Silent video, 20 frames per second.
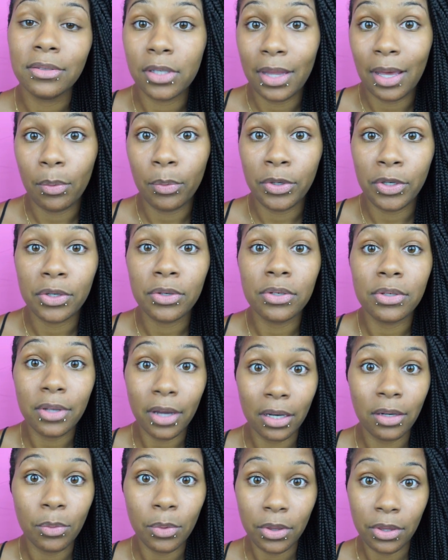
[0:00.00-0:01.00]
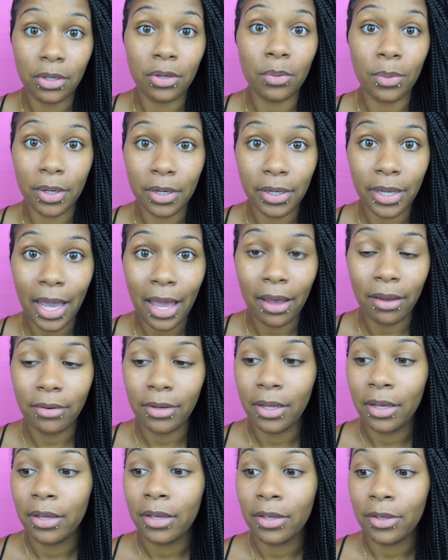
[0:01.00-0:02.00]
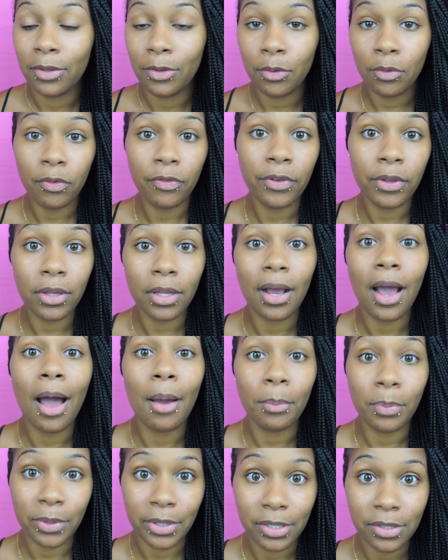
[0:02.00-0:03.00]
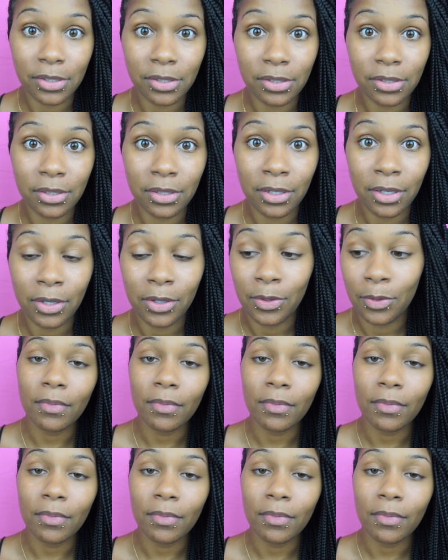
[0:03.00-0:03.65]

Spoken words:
so that when you're done with your workout, you feel accomplished.